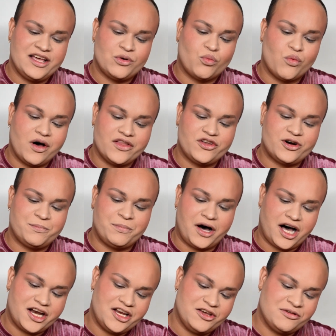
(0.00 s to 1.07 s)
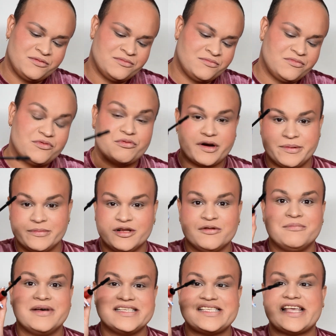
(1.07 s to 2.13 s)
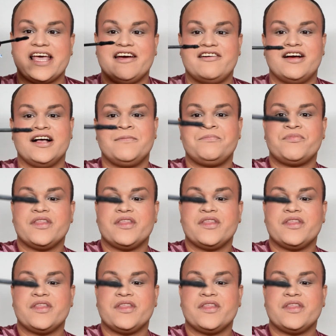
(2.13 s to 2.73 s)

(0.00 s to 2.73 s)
Wonder Volume Rimmel Mascara.